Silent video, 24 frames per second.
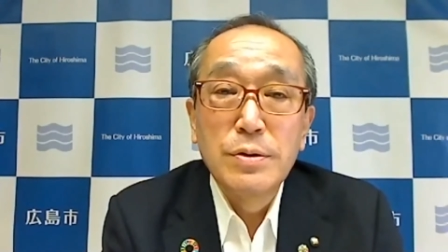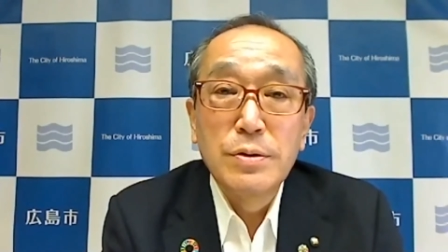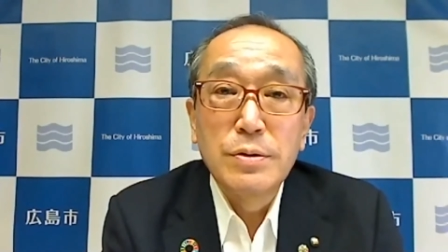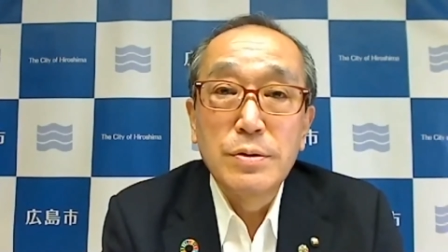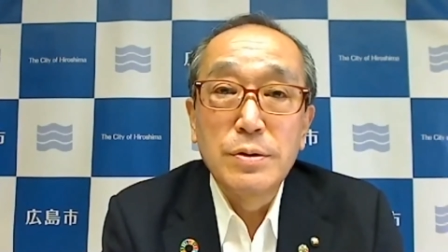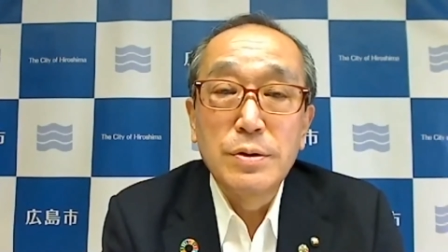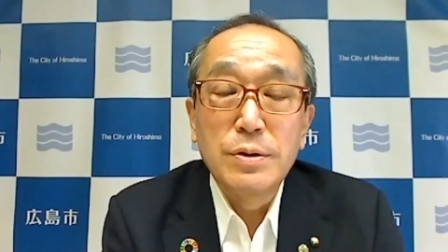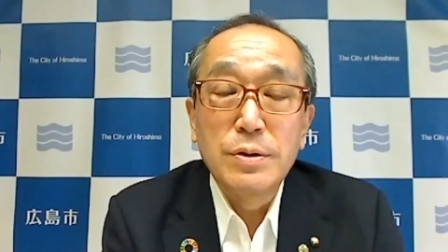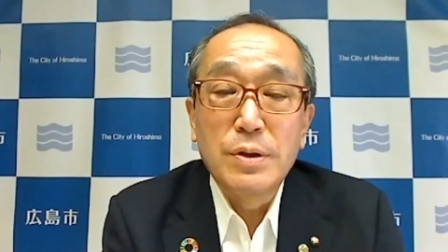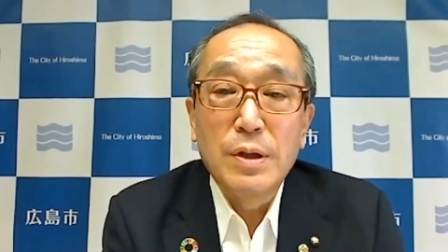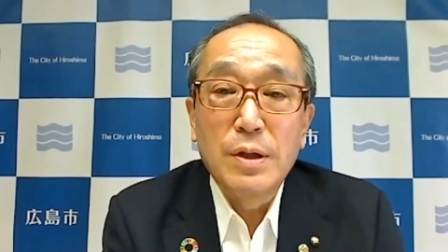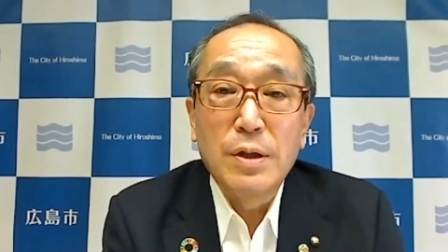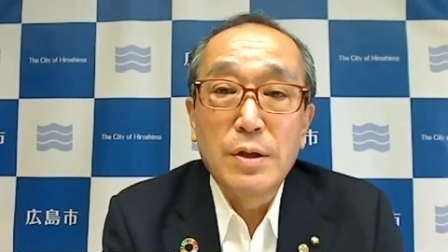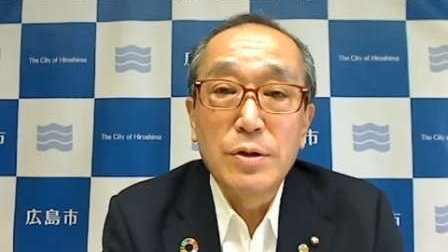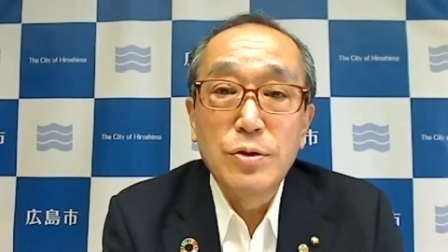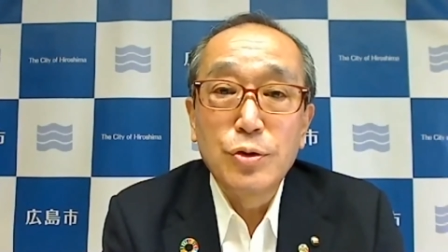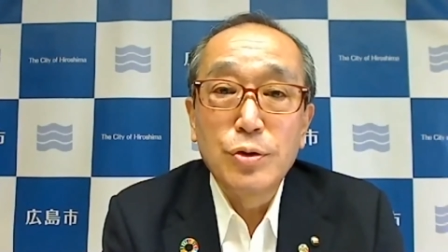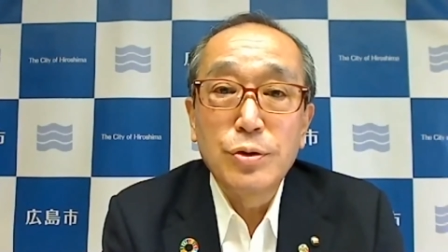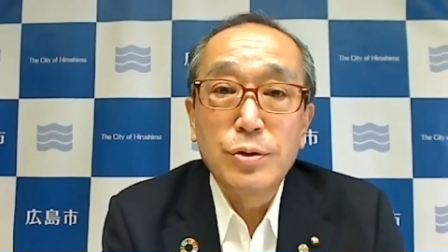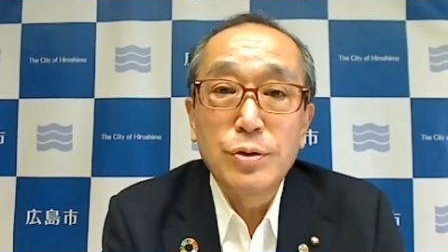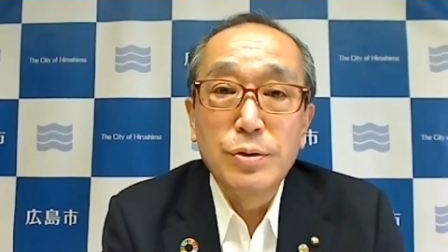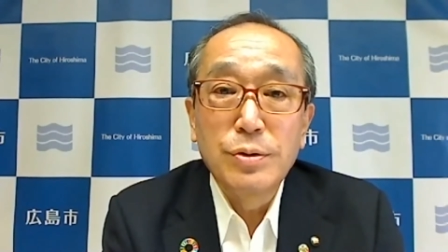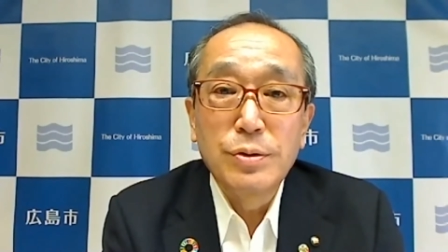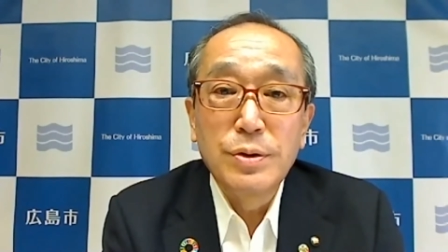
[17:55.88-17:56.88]

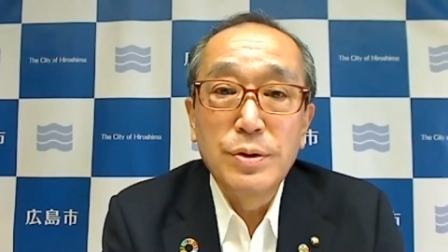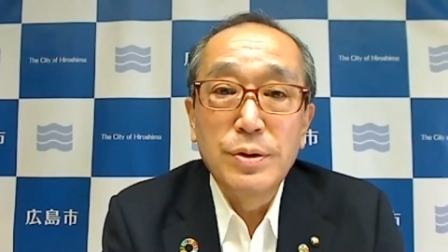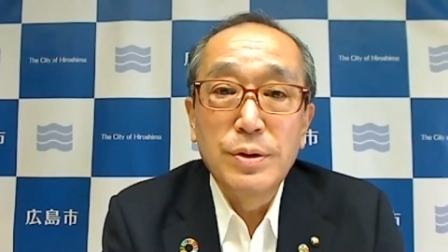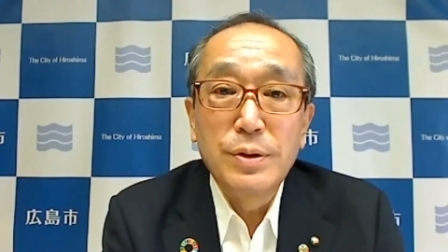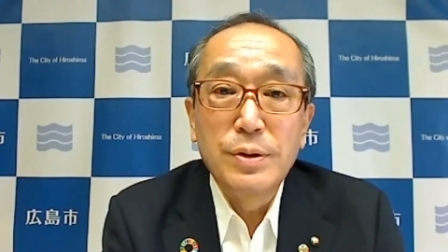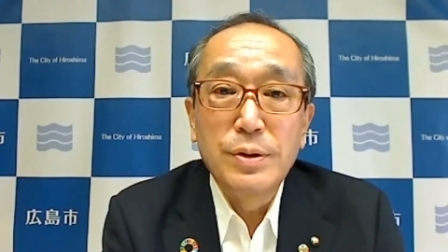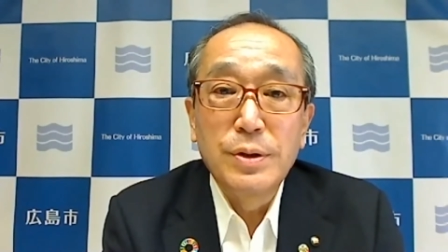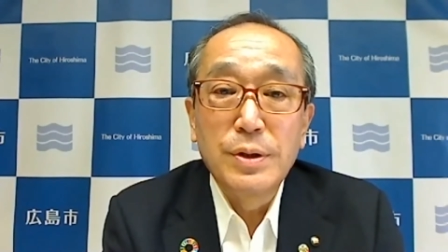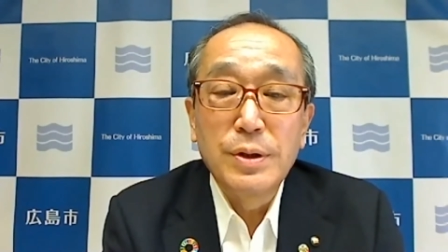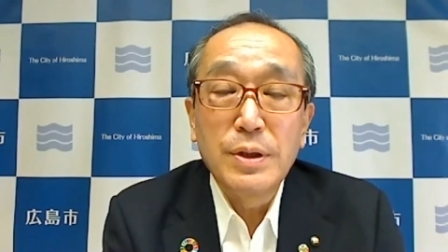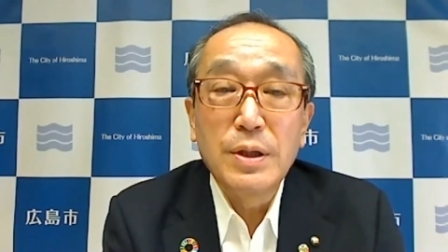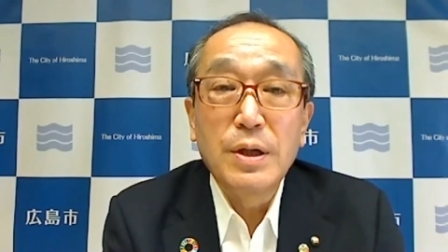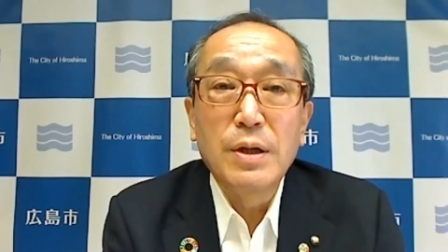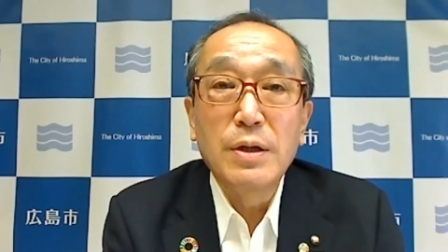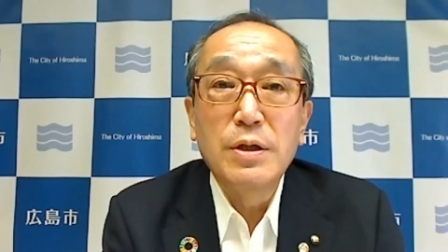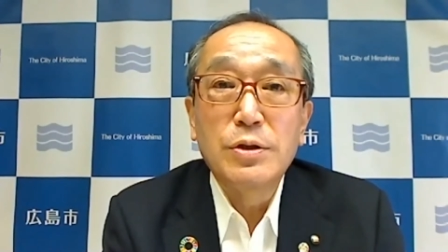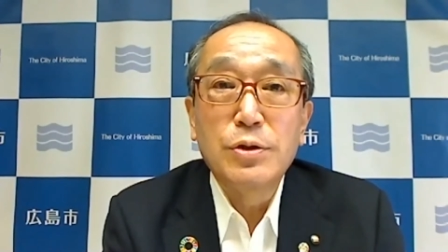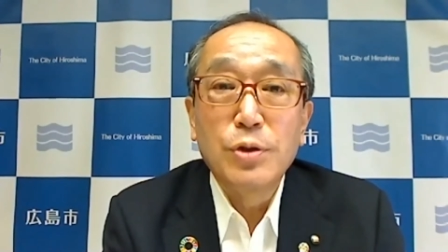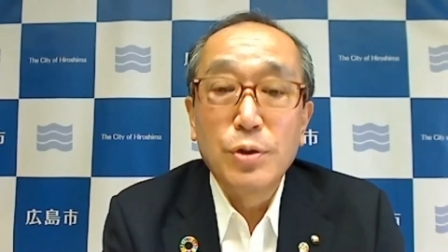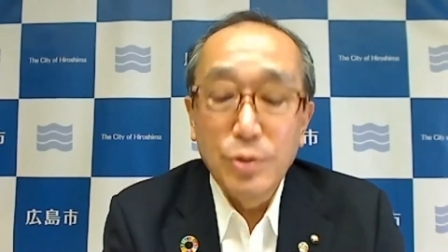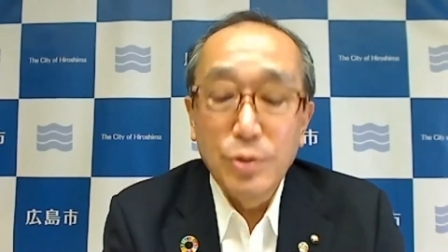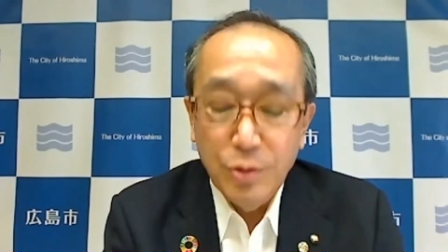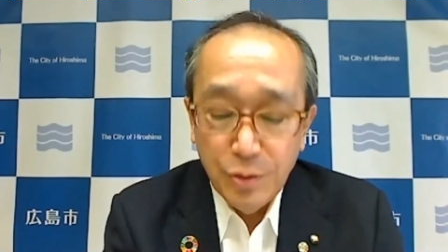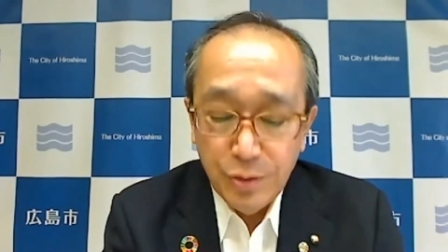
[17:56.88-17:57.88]
policymakers of the nuclear
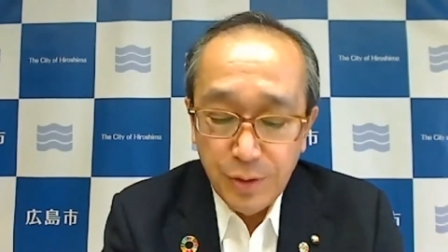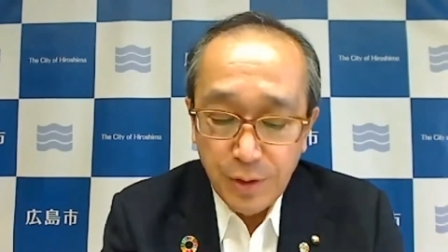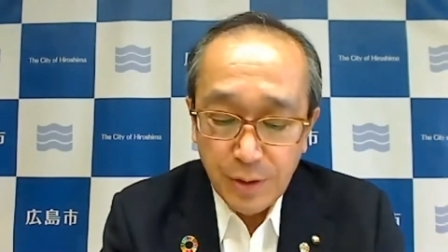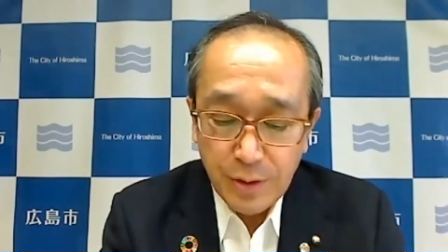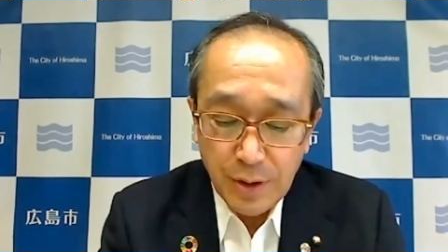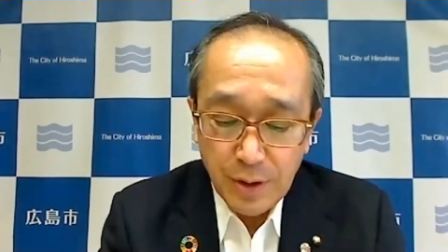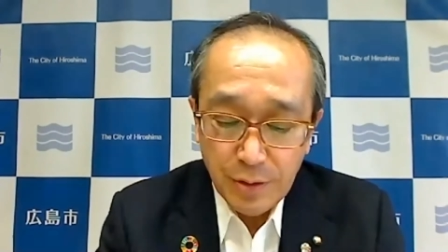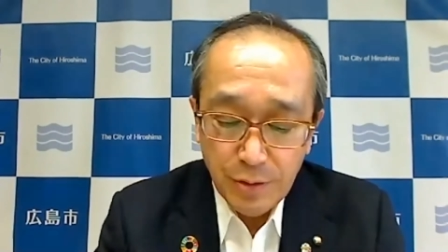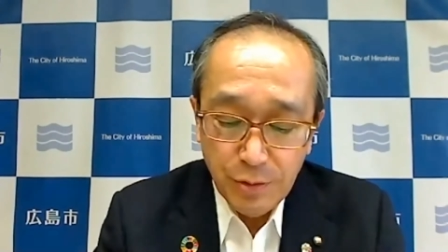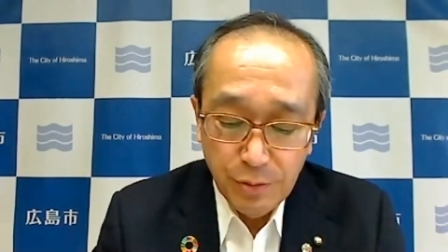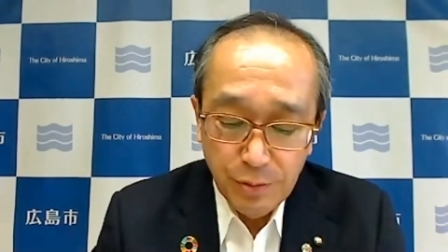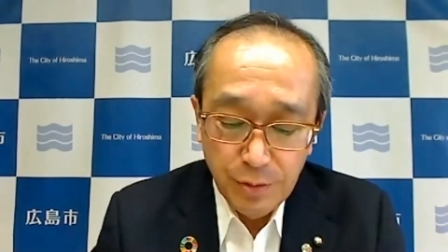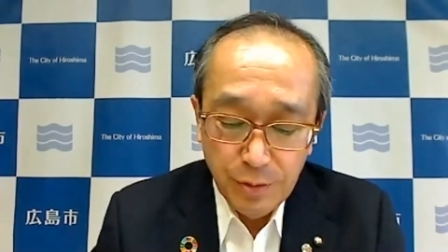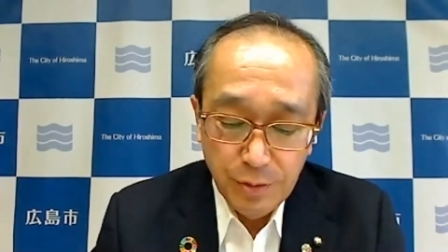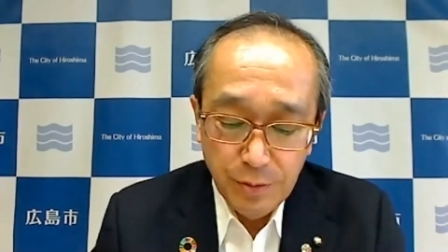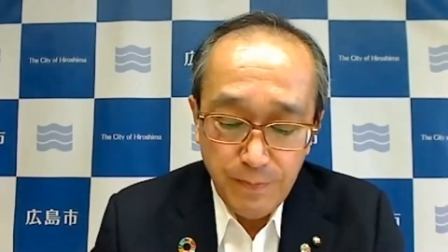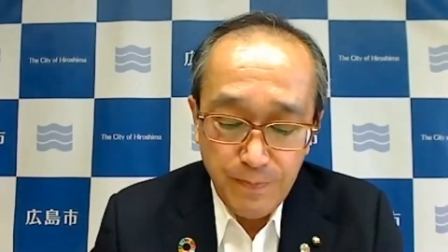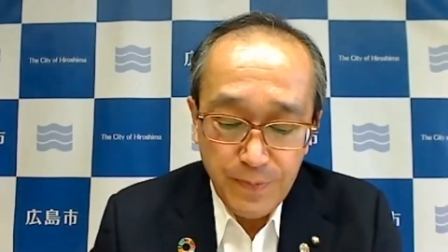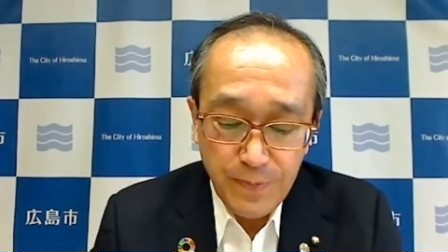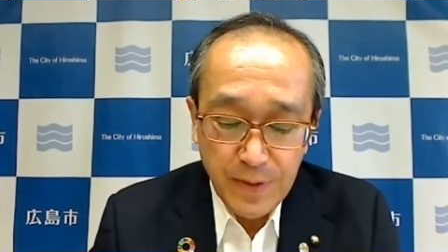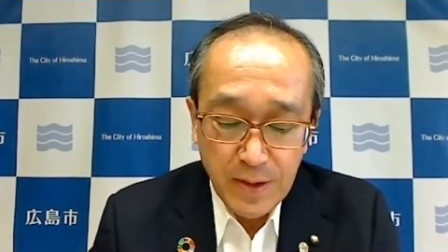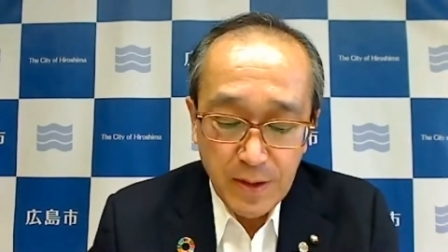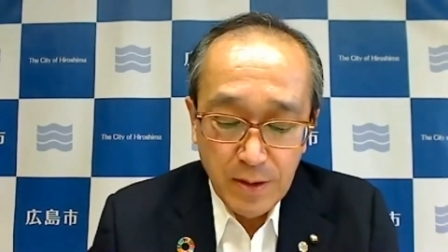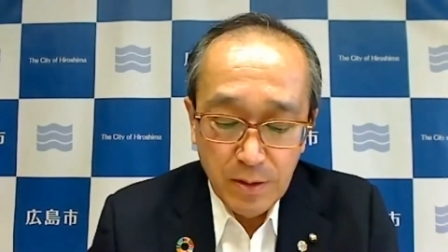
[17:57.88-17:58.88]
states,
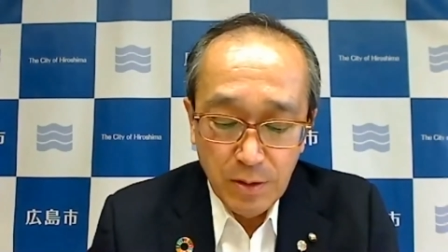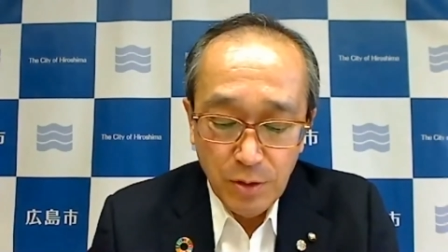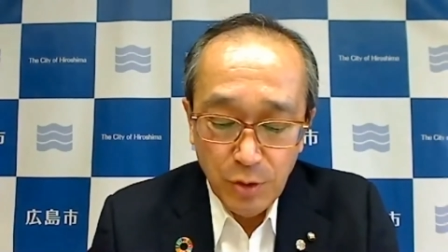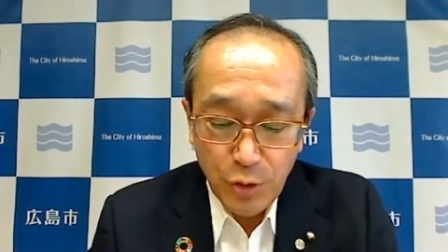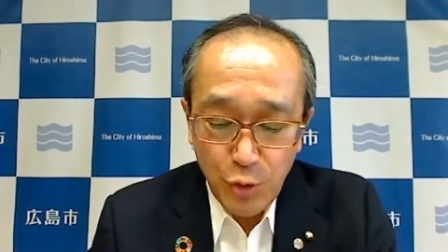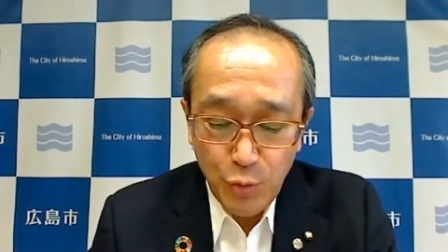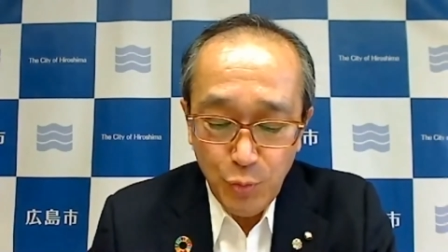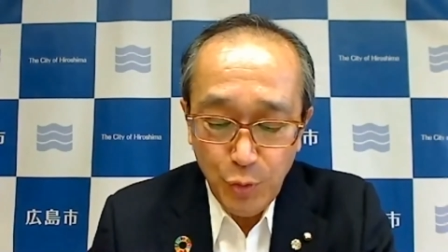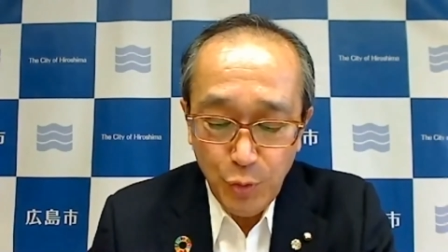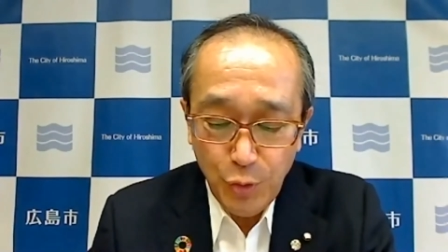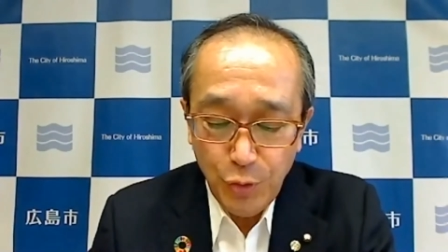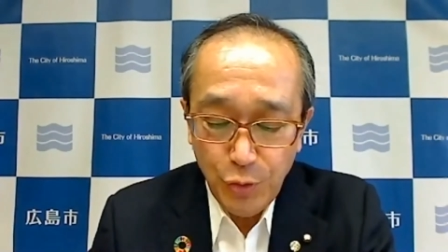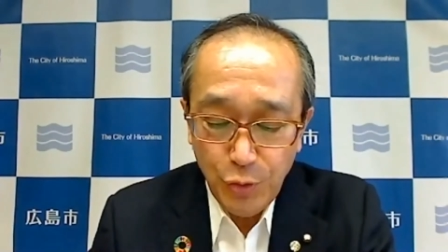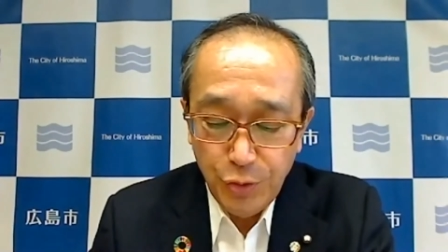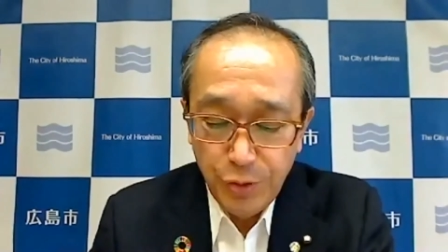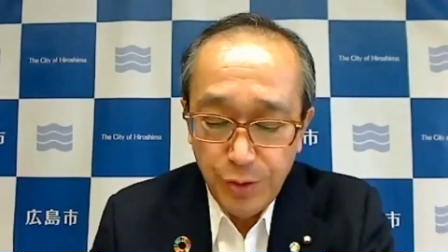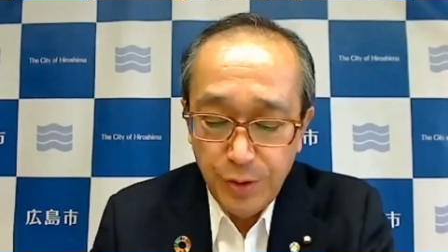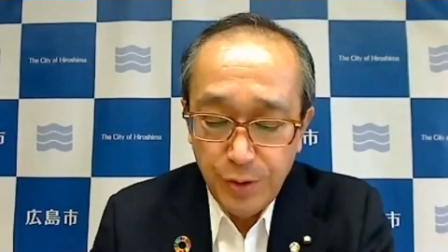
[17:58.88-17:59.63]
how do we